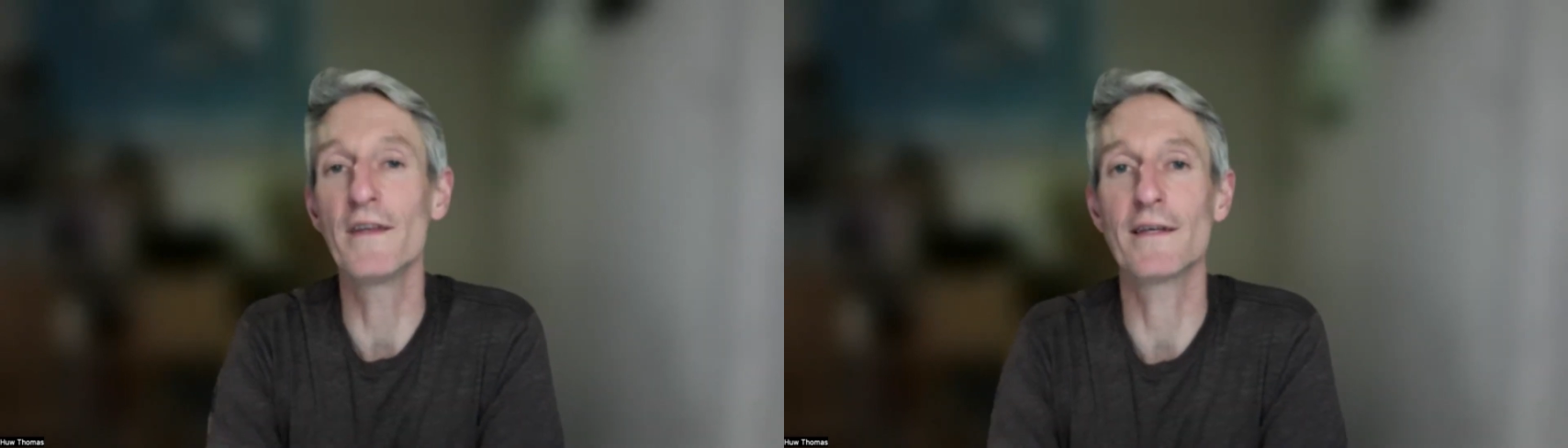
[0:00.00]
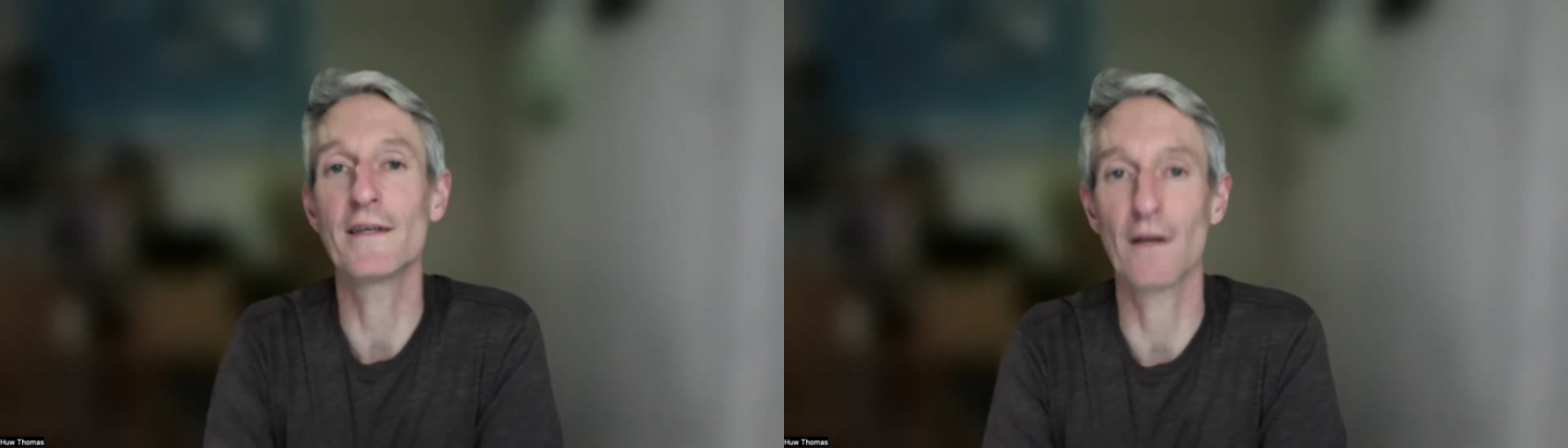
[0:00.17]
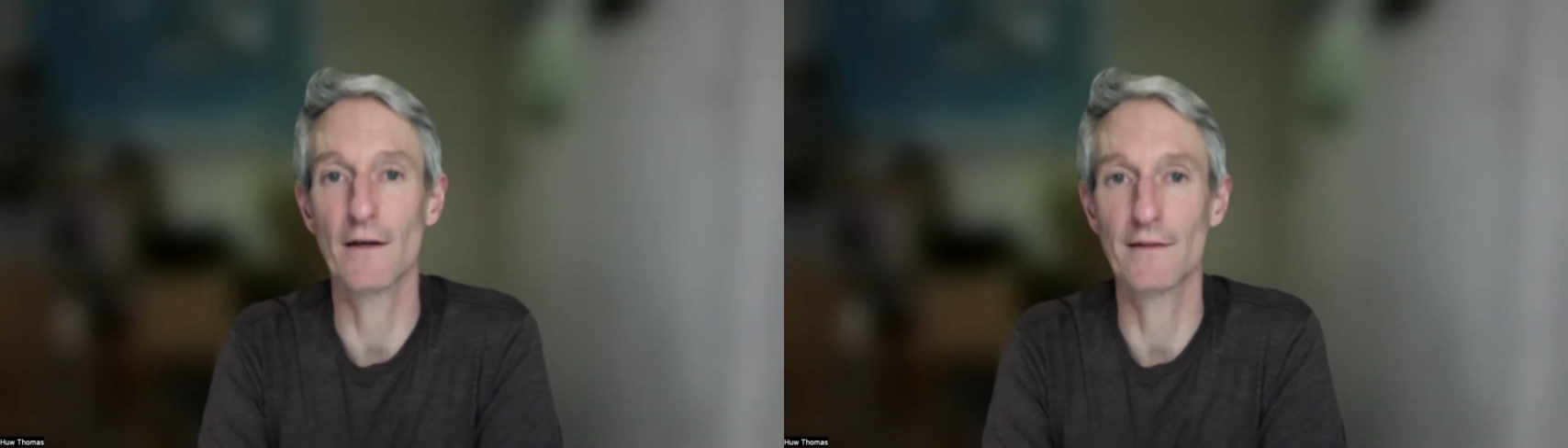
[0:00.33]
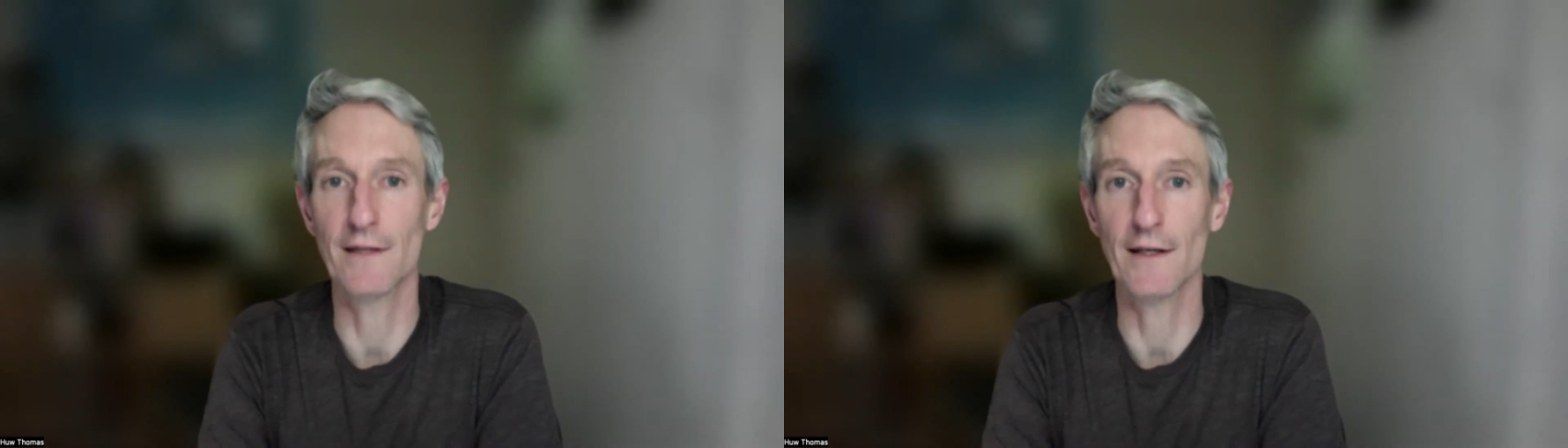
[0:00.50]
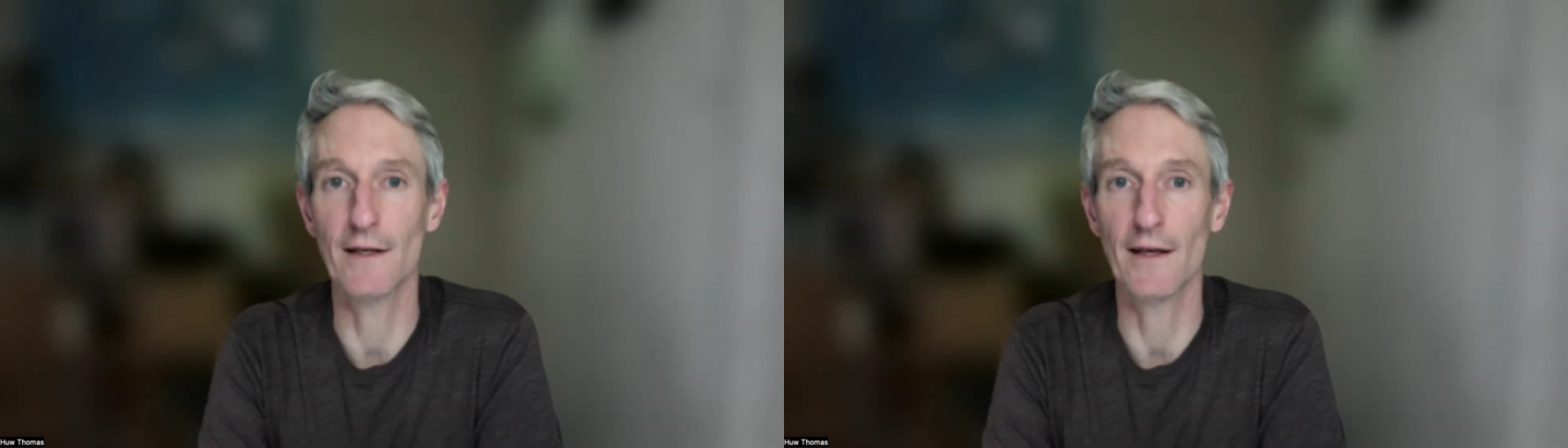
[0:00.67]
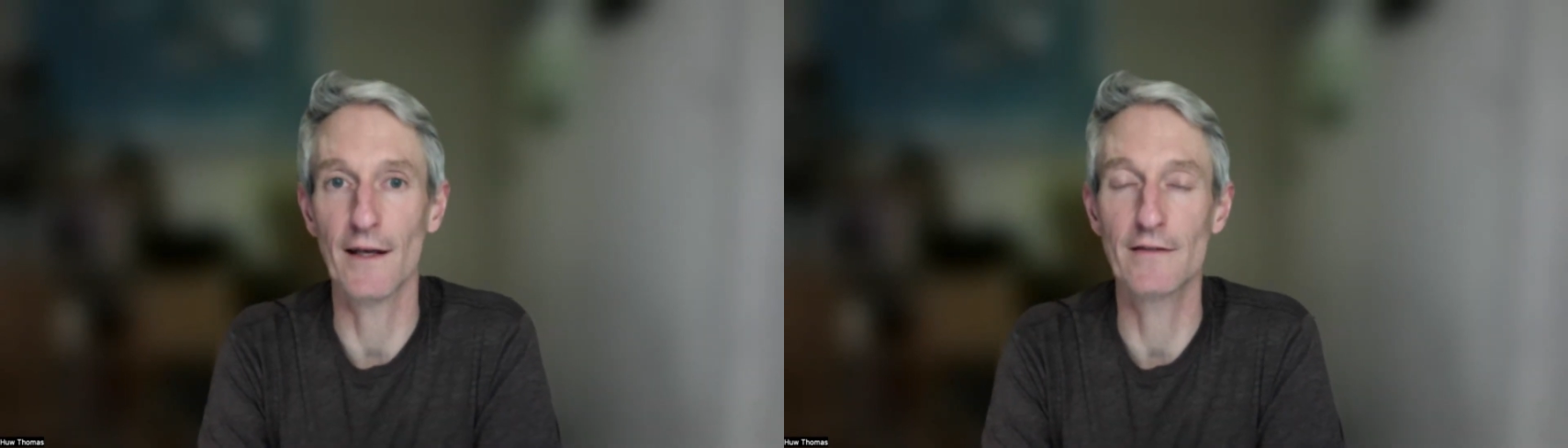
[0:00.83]
exciting.
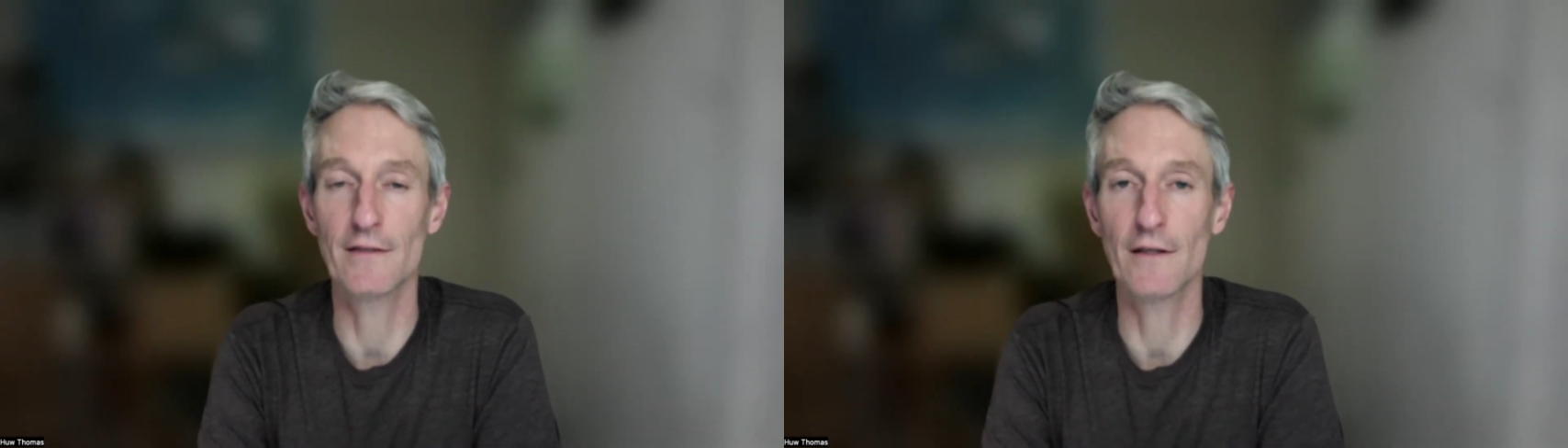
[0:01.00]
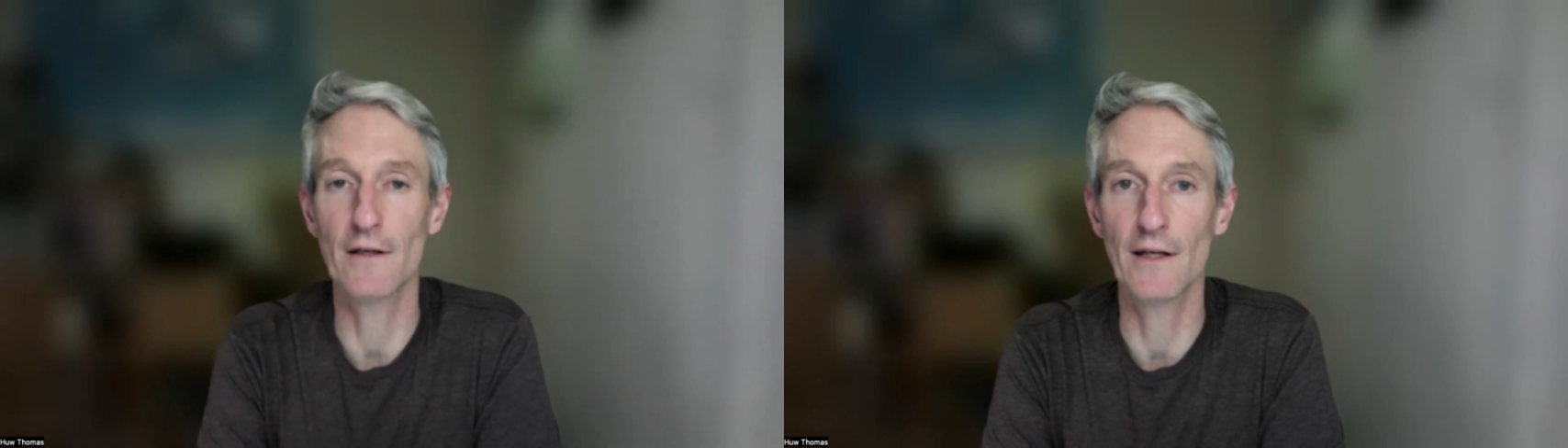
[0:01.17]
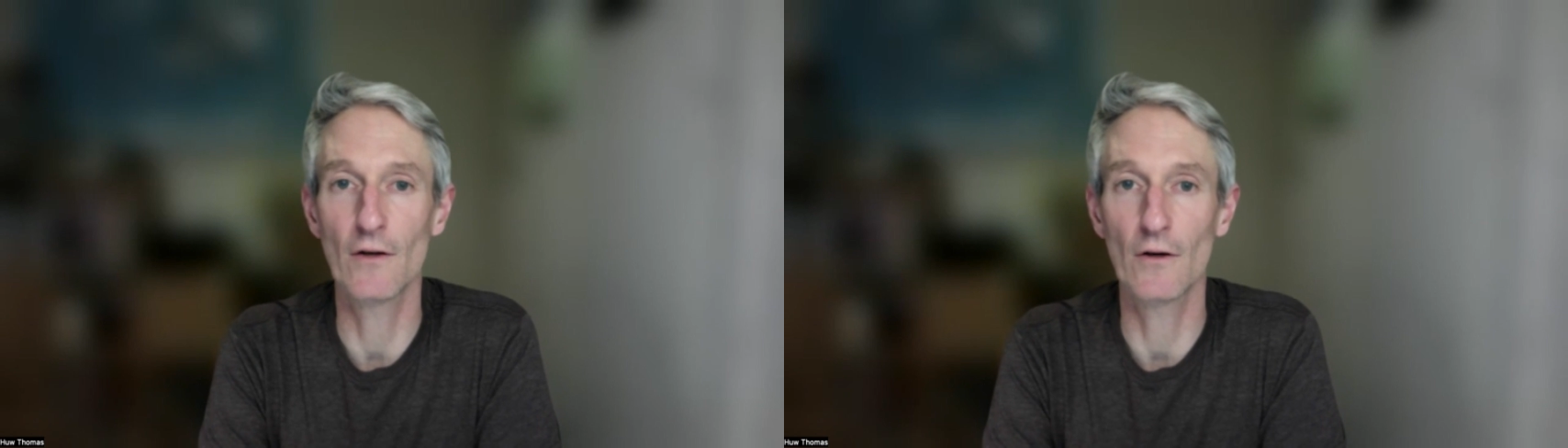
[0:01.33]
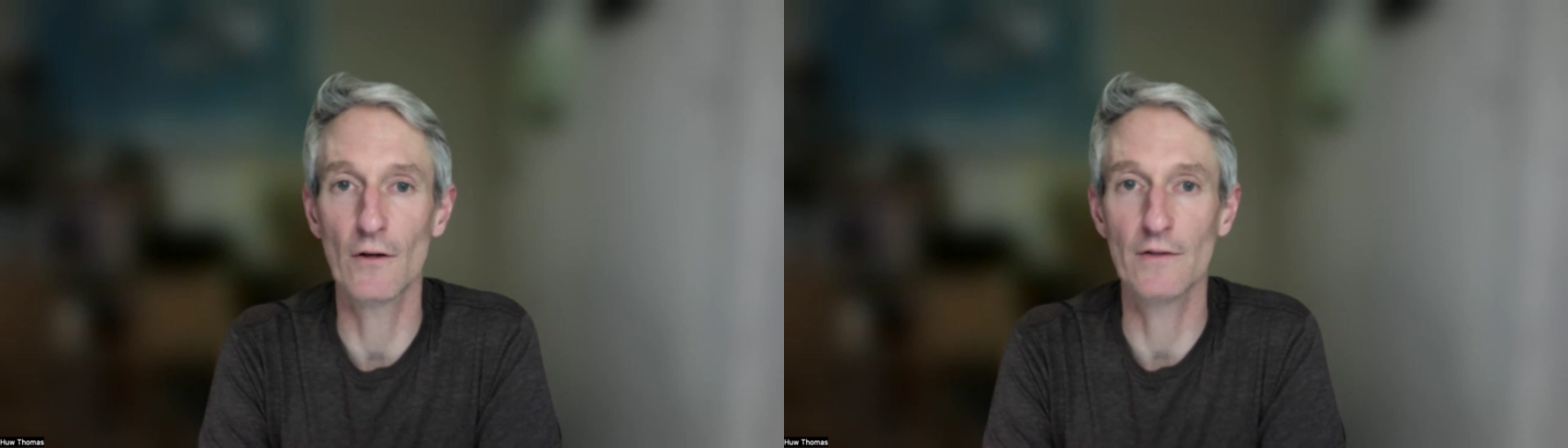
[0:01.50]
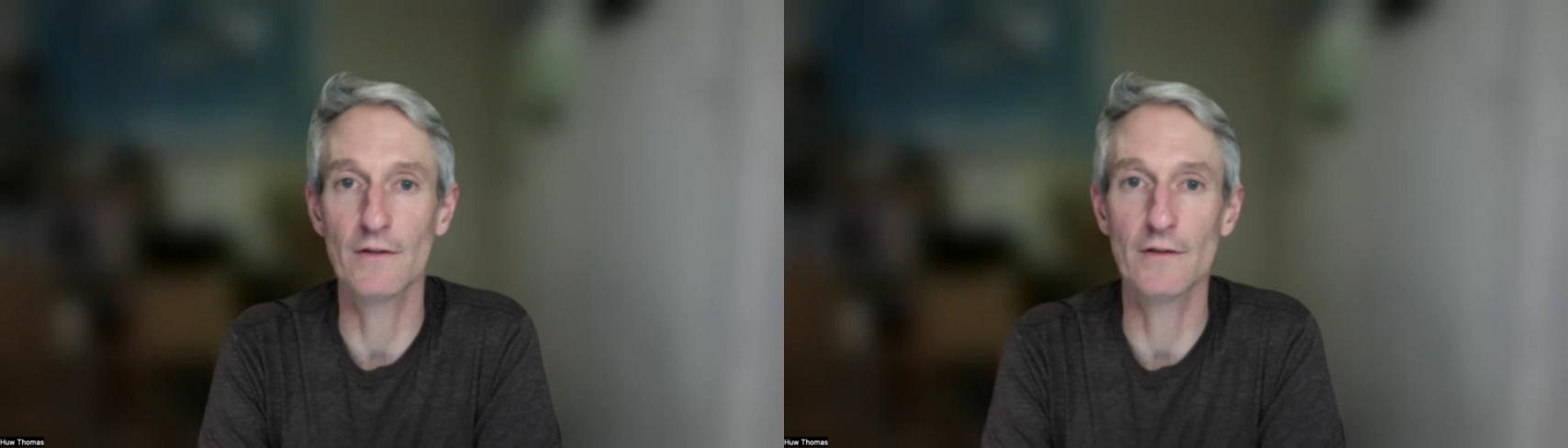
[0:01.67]
It's certainly not